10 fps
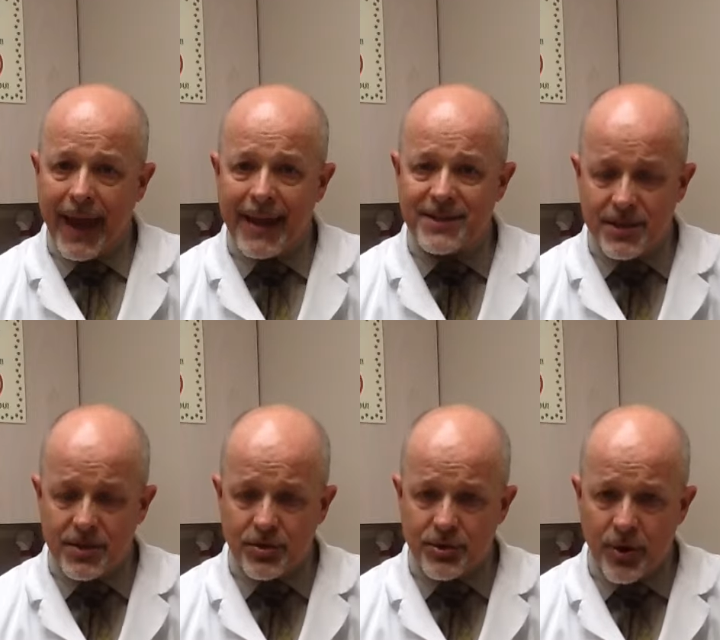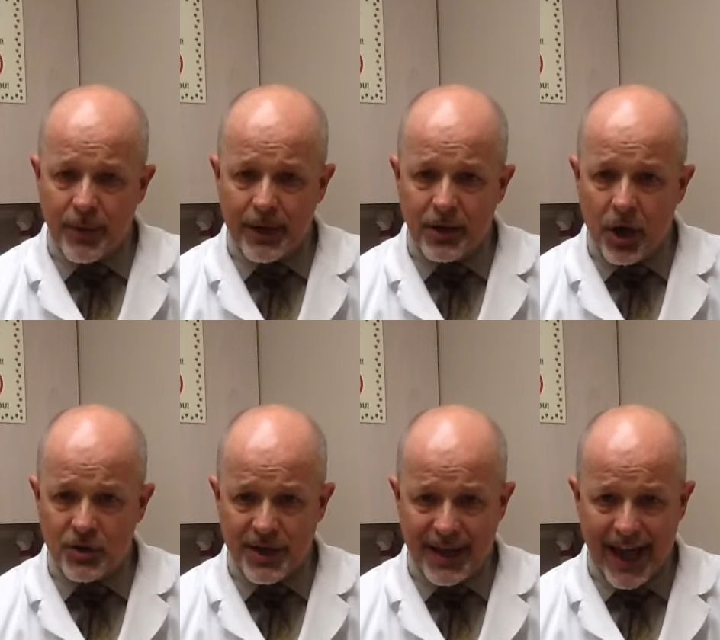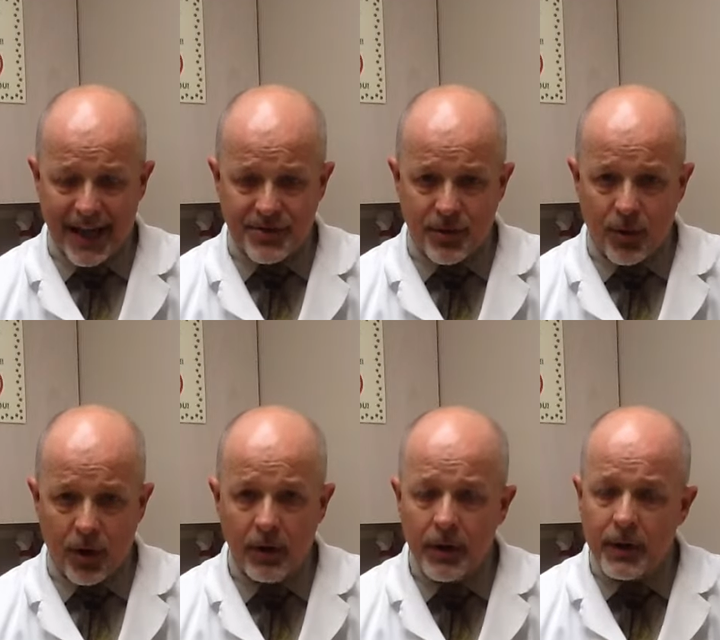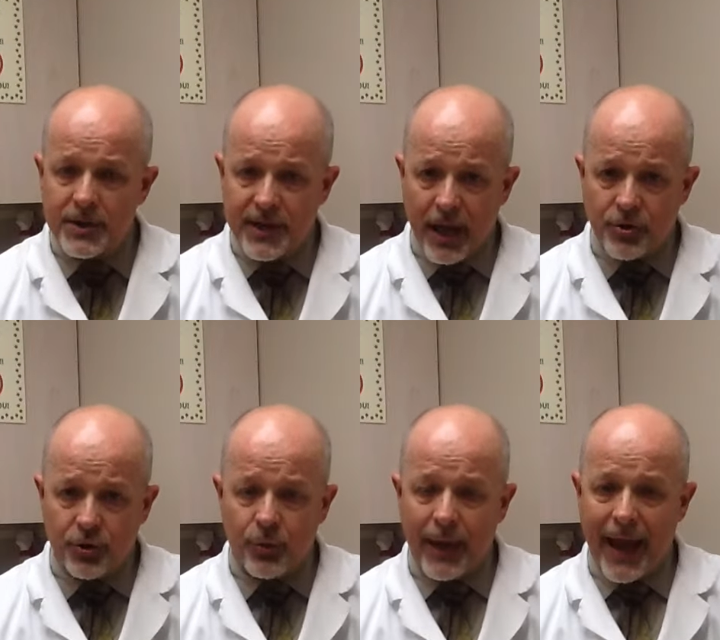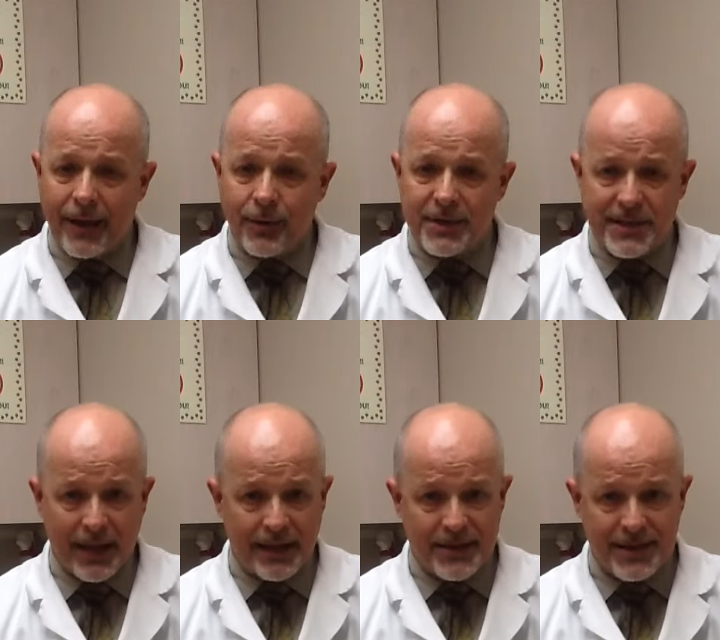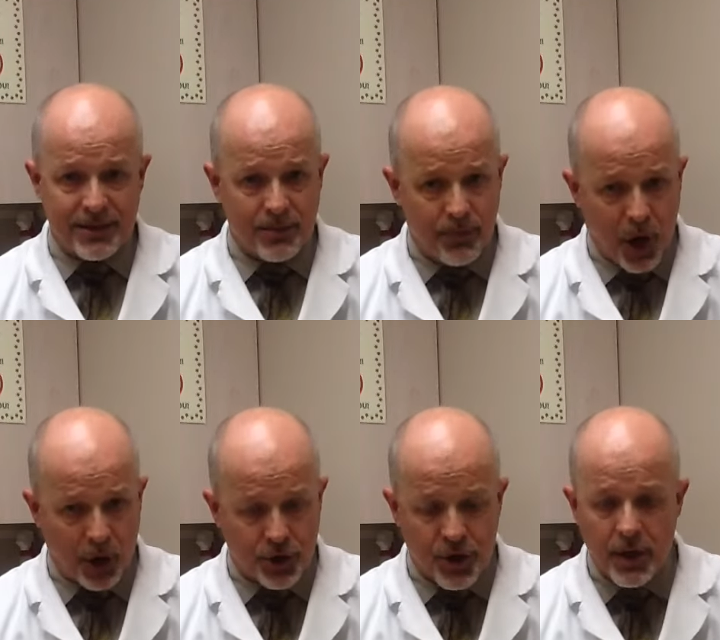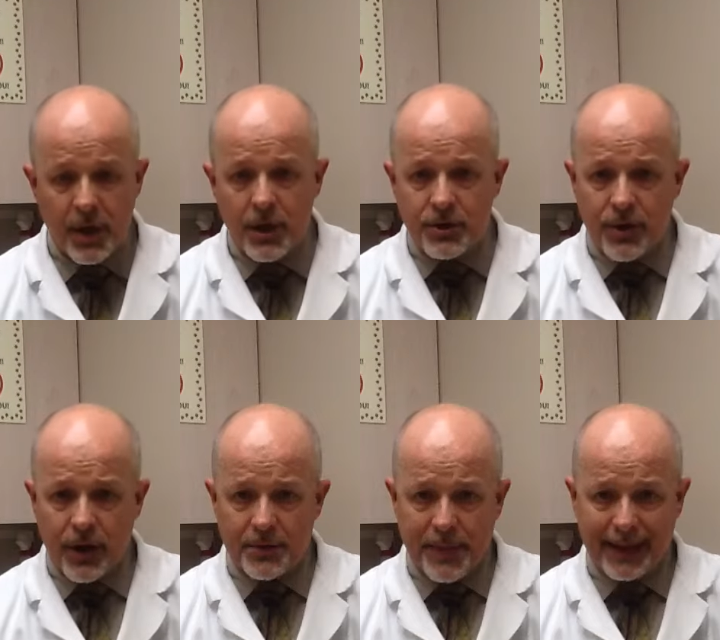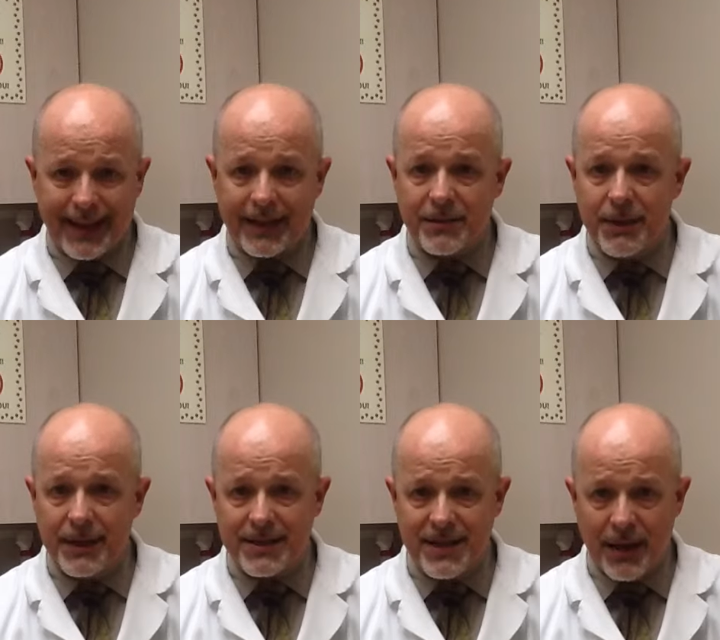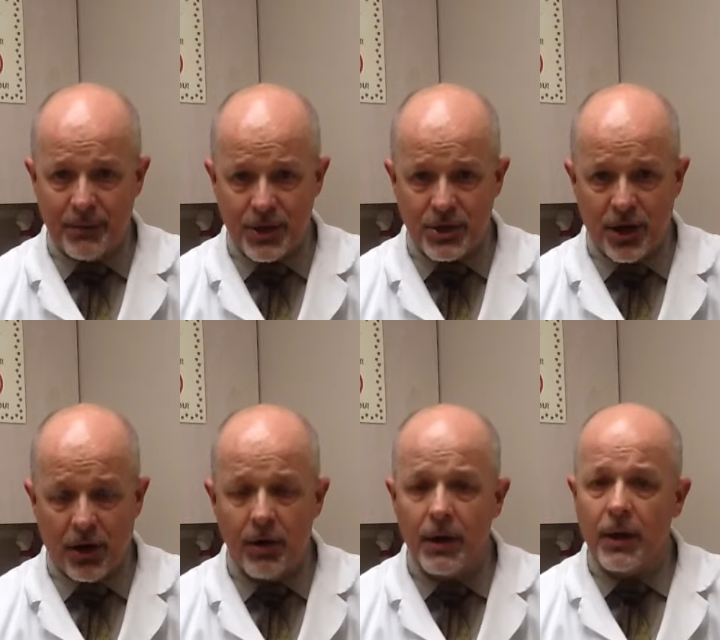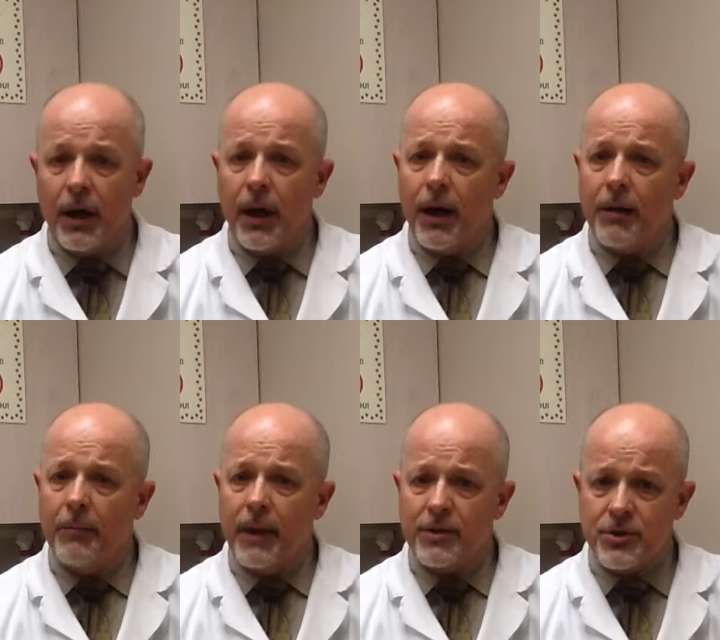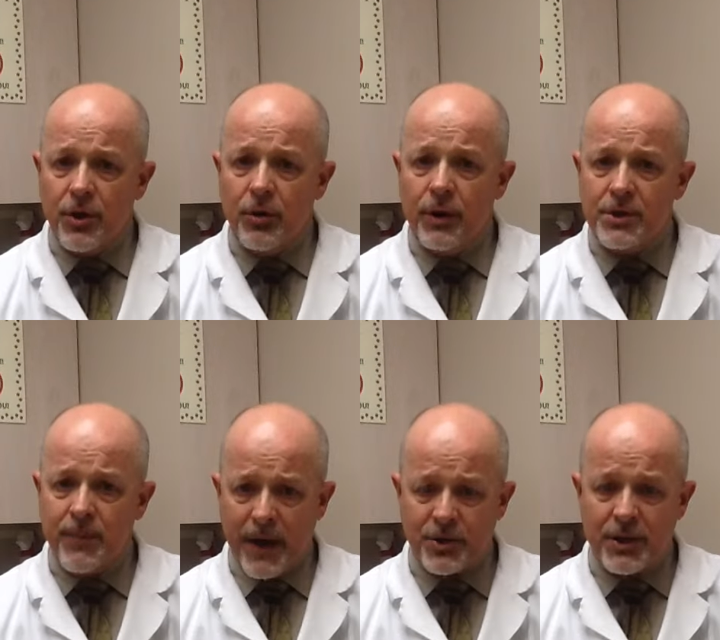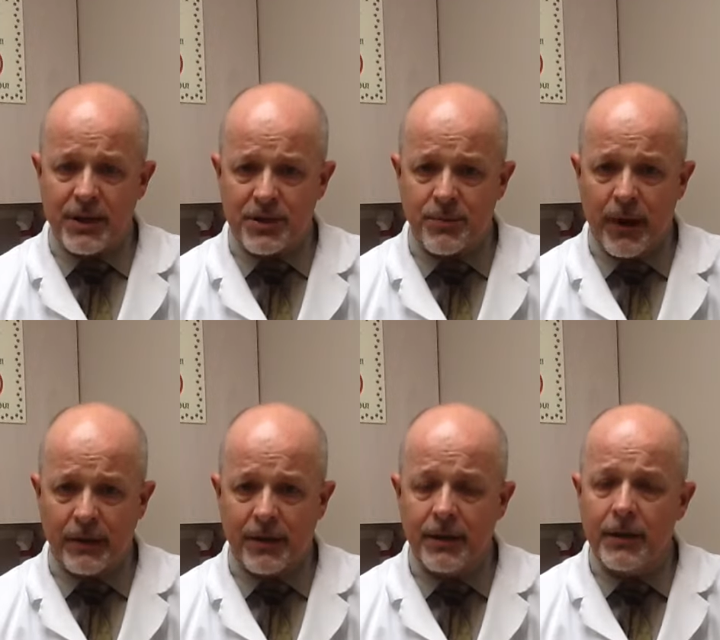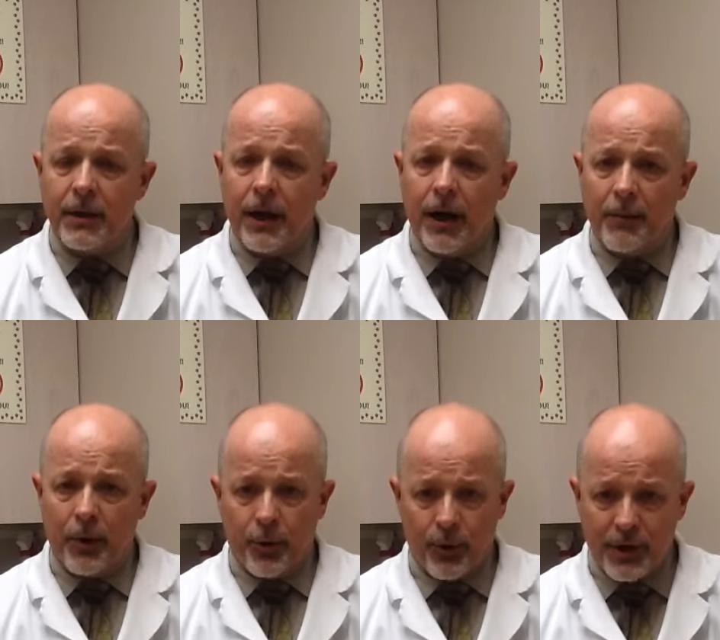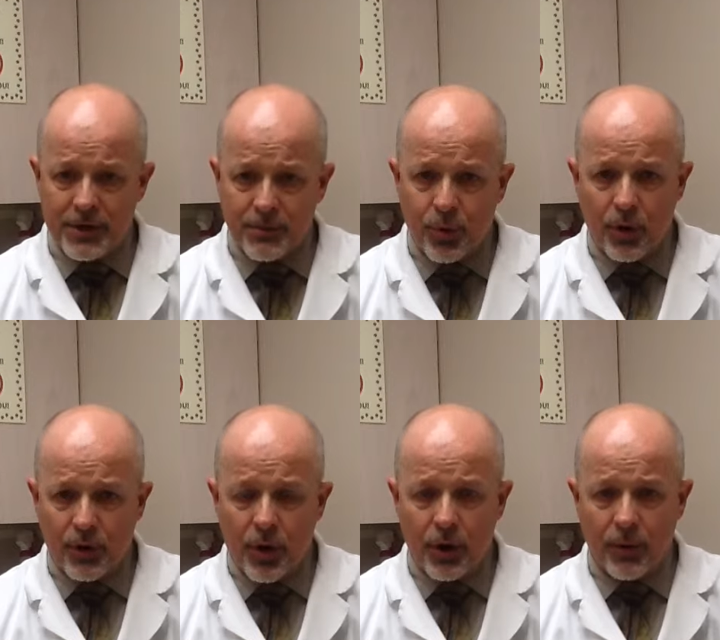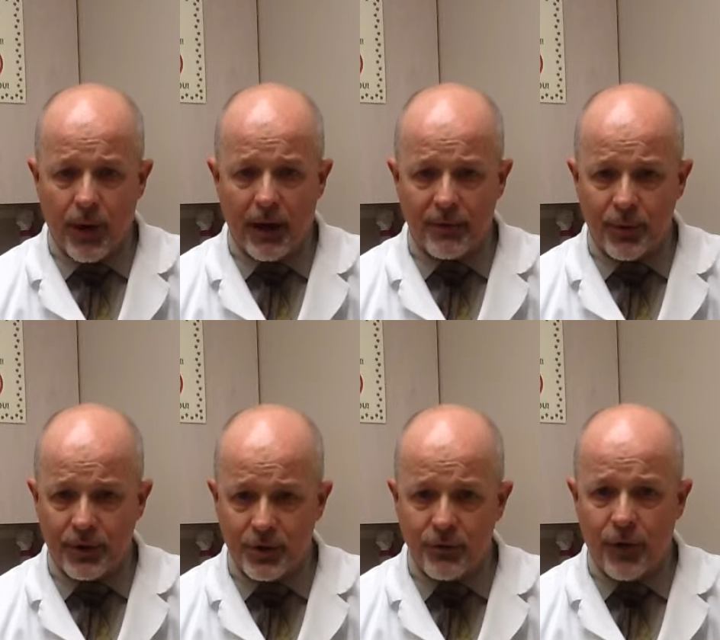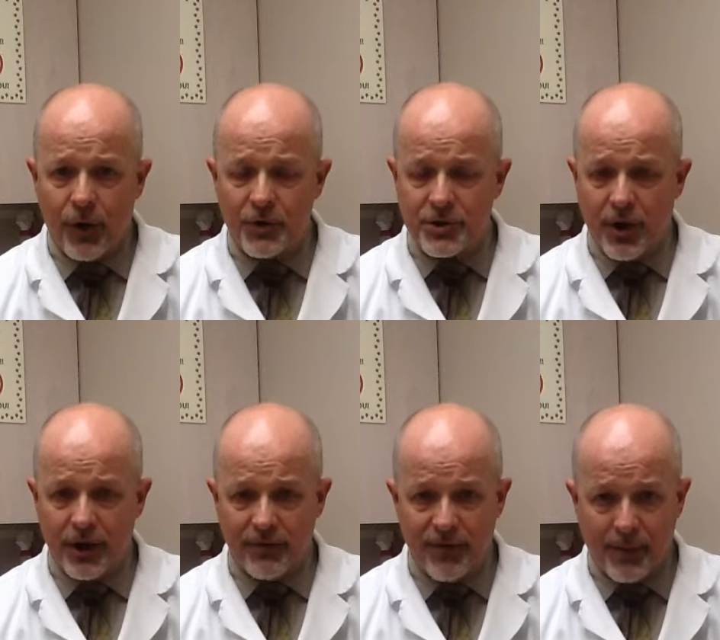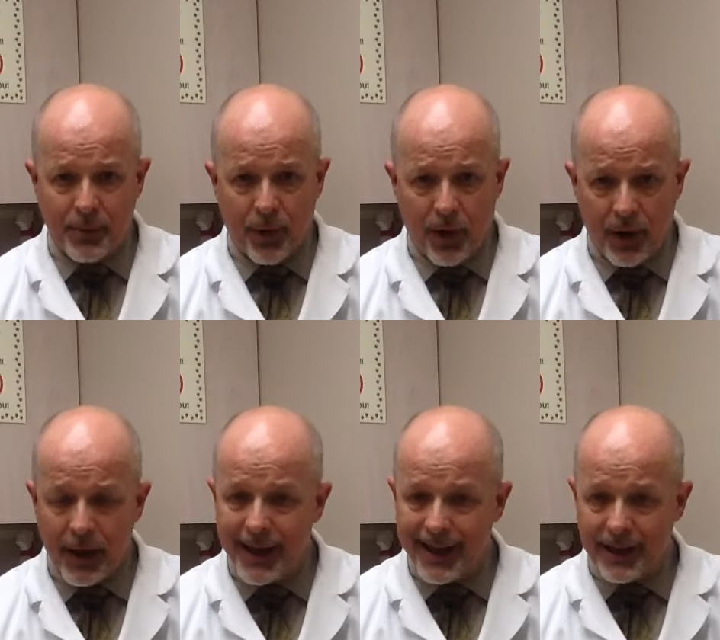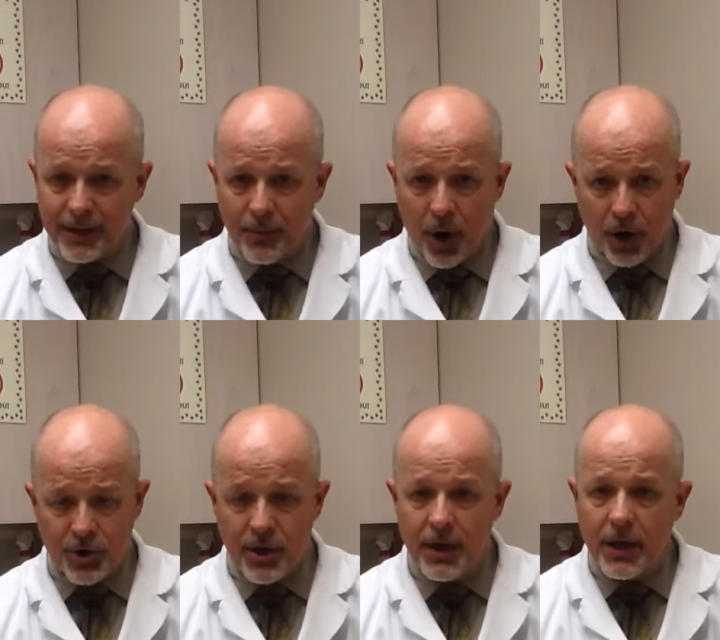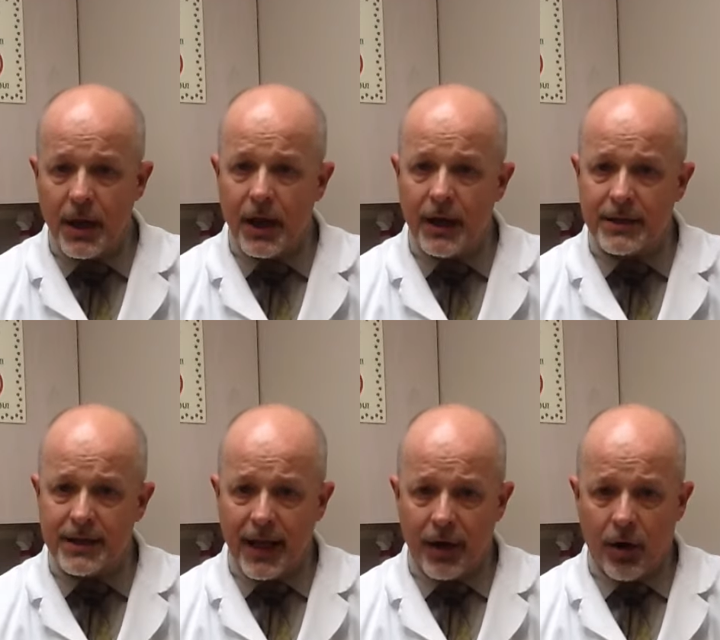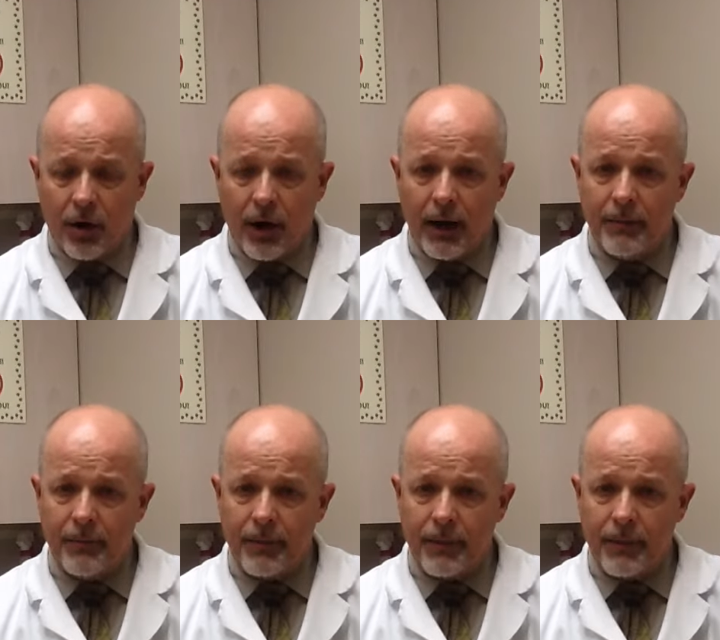cases or so many dogs and cats that were scheduled, we had to extend this into March. So I expect that to be the same this year. Um, and so especially this month, um, although it is important all year round, we do focus on it in February and into March uh, to get our uh,